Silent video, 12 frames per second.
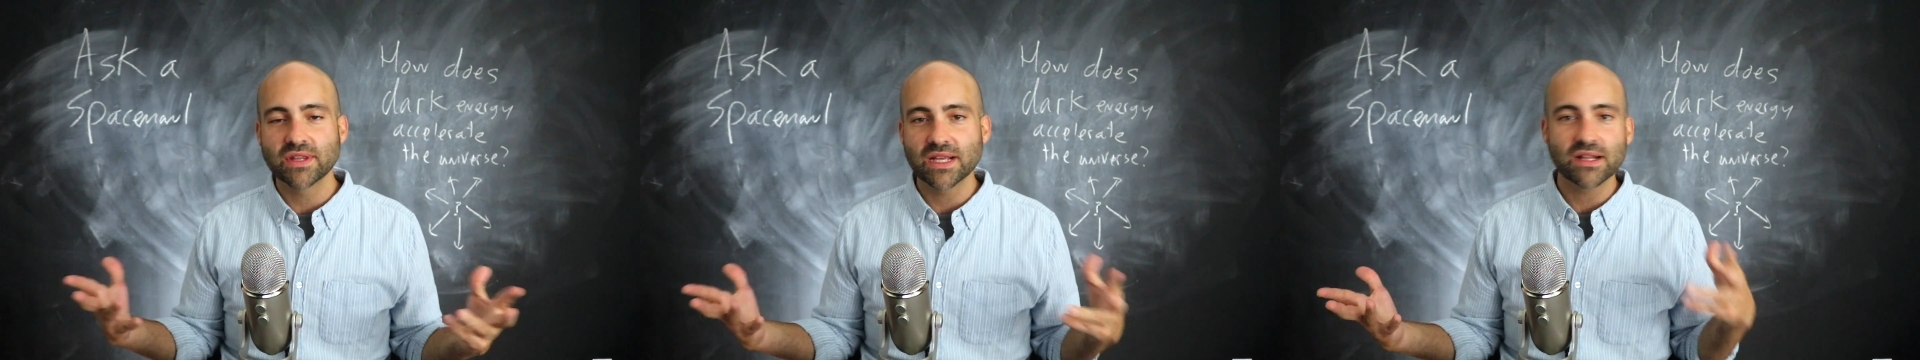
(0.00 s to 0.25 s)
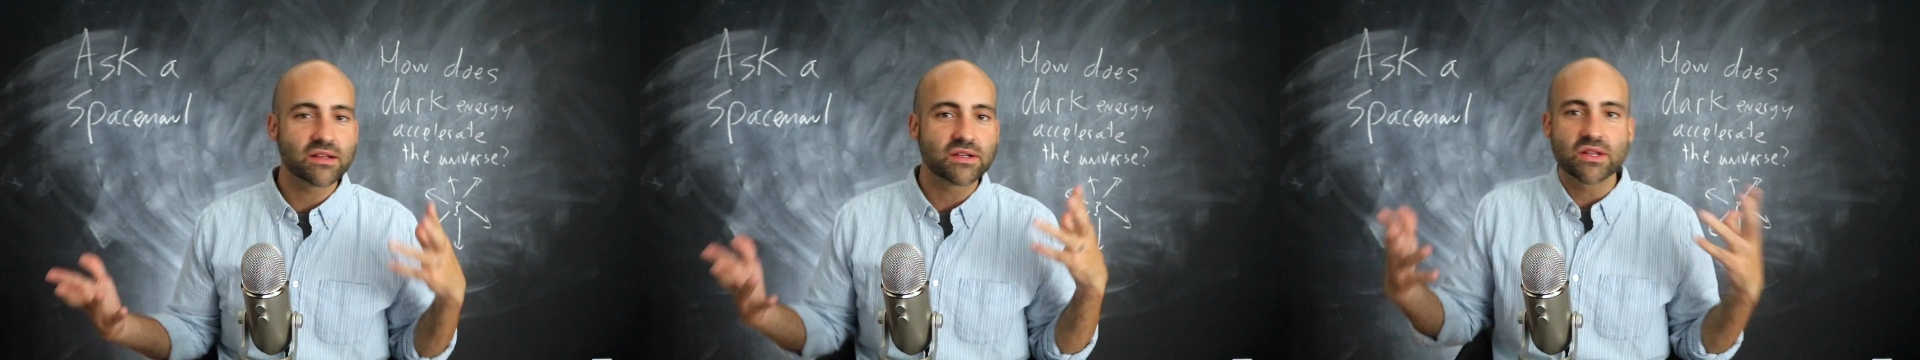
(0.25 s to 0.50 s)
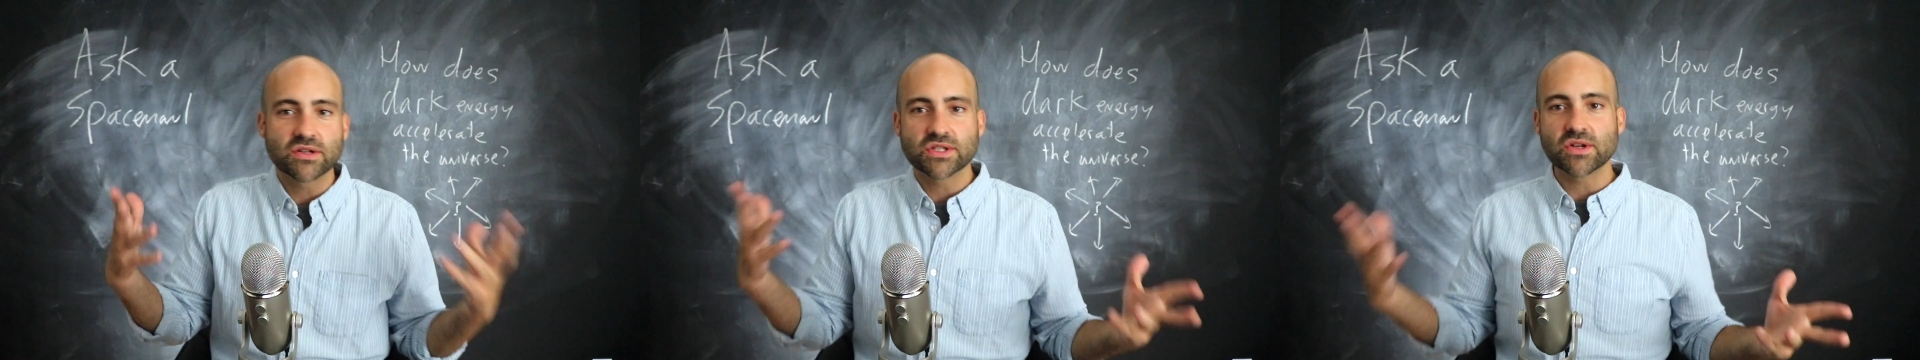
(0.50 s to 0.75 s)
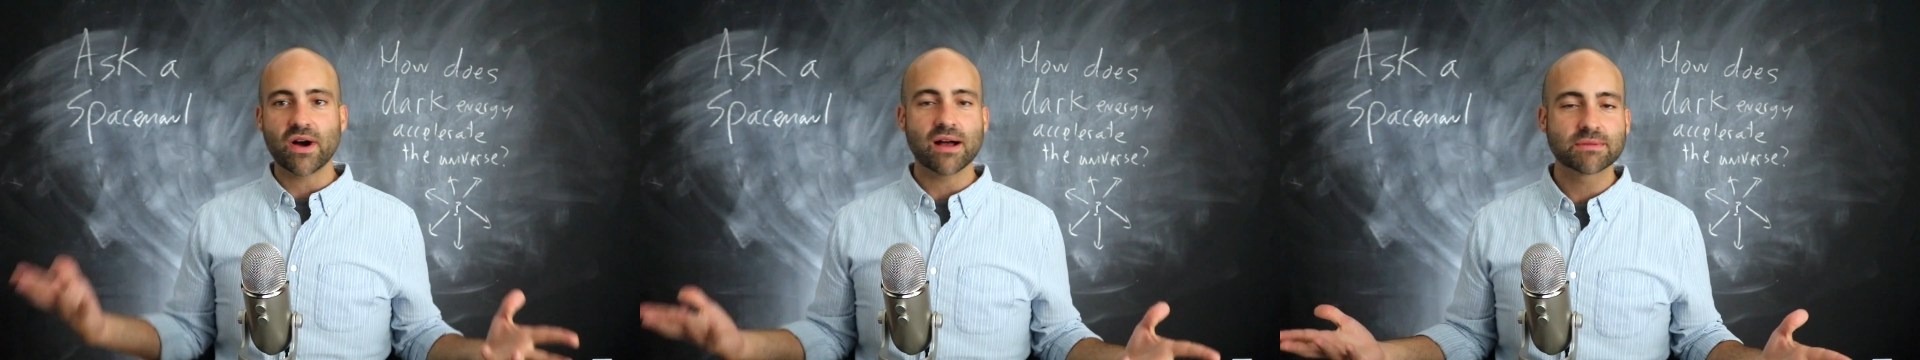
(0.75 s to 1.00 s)
the other, and there's
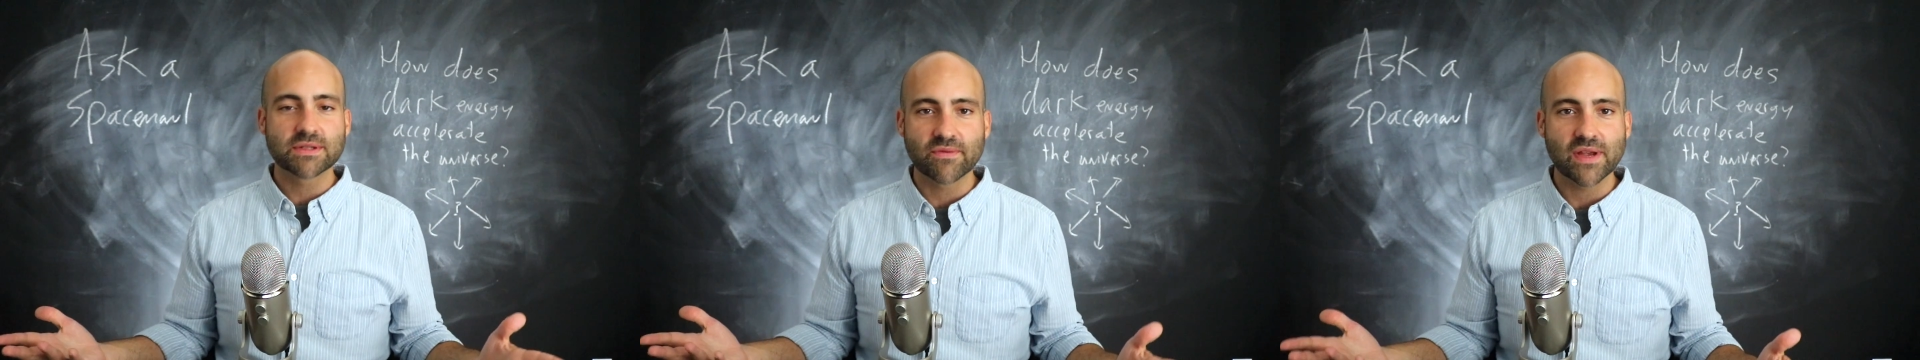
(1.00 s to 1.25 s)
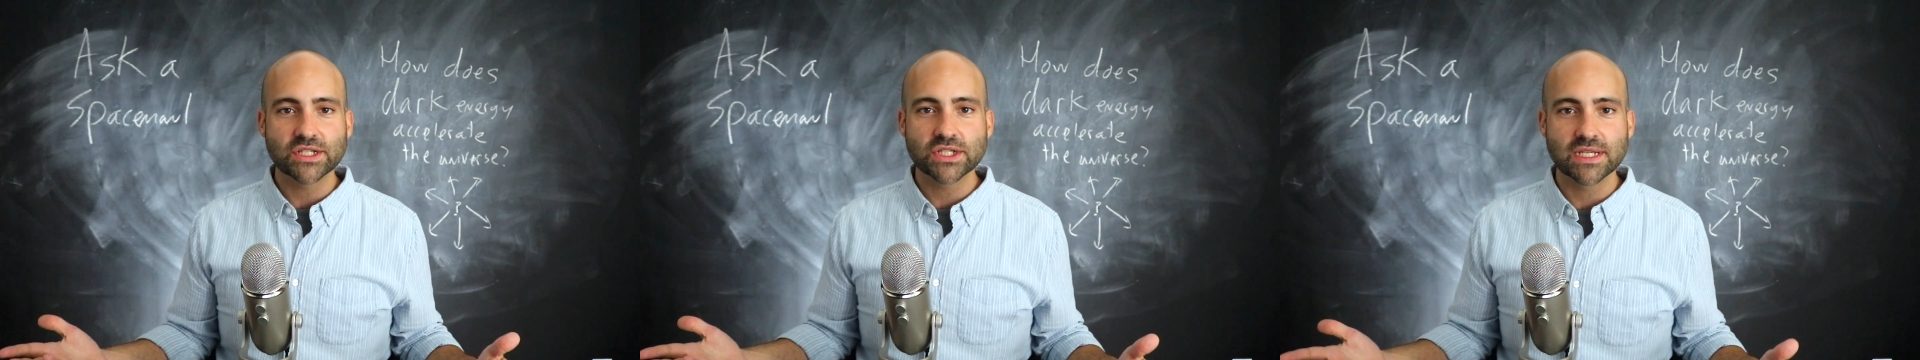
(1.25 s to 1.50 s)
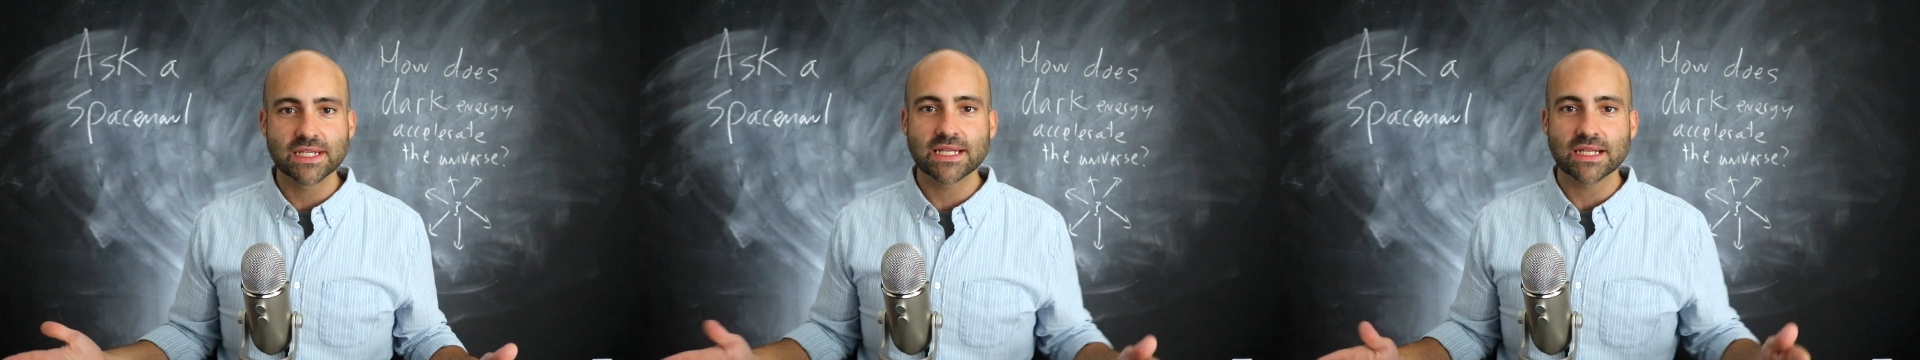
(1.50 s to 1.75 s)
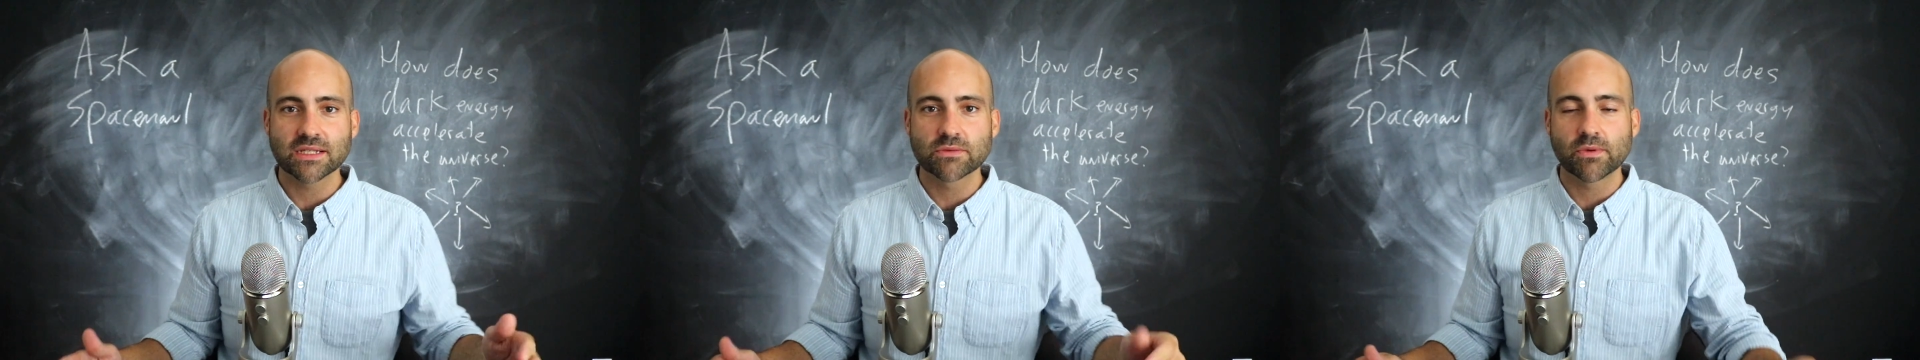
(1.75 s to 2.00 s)
no observation to
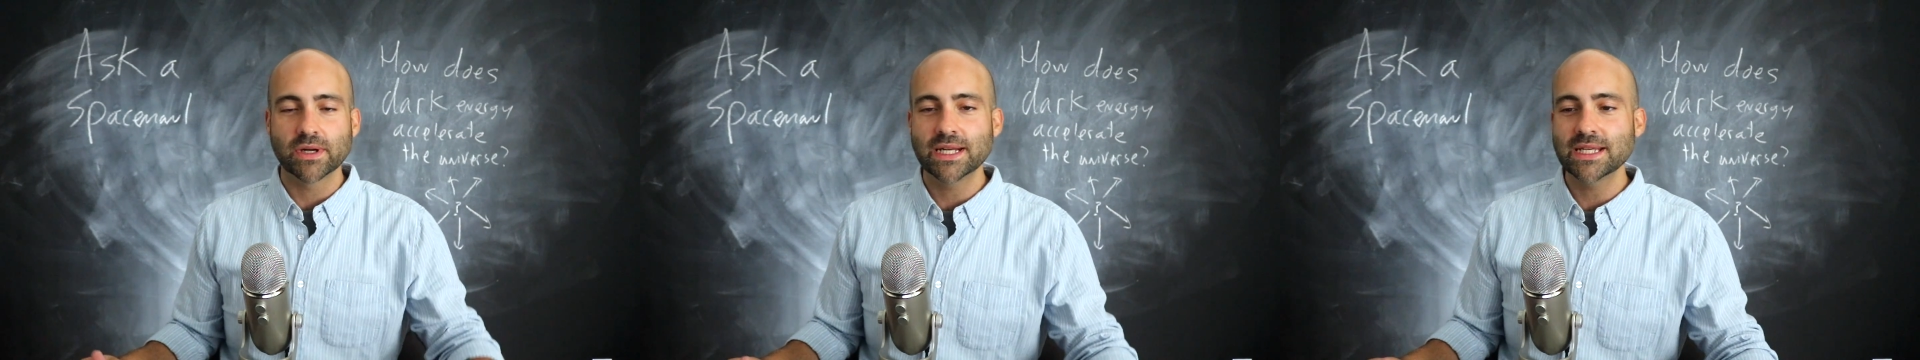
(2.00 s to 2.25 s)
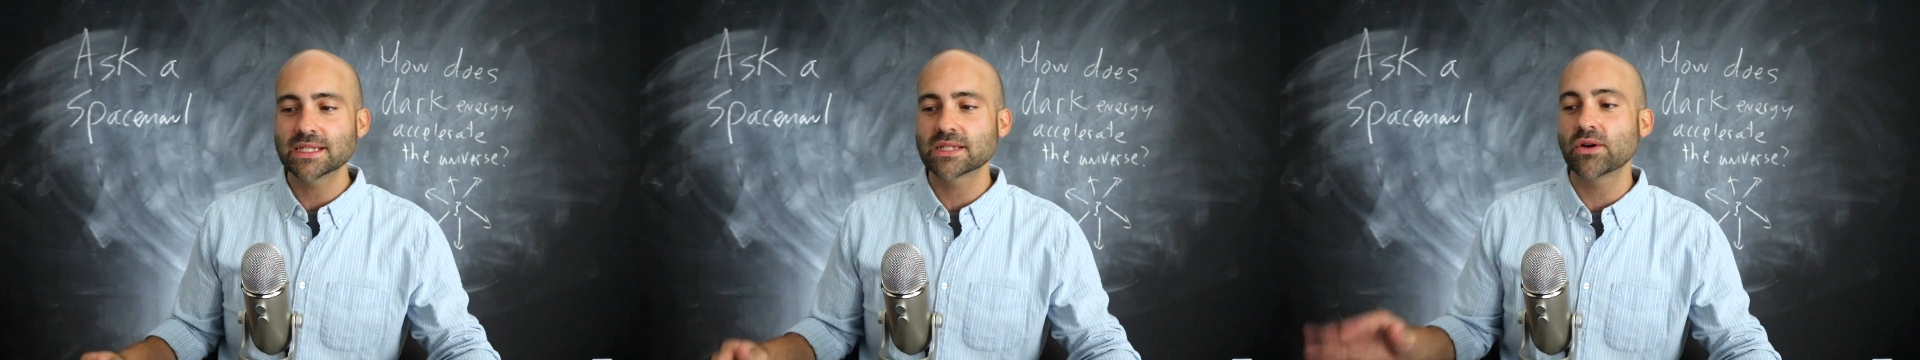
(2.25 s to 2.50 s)
tell us what it is.